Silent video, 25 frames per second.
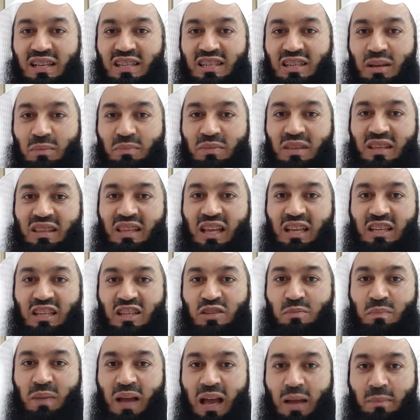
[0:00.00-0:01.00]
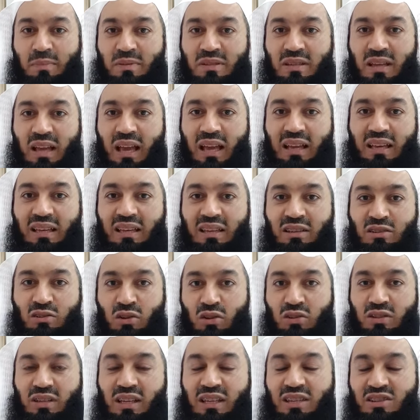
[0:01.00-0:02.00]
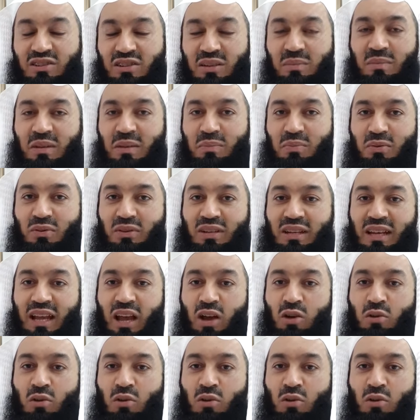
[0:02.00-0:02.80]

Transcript: Something that is perhaps not extremely important.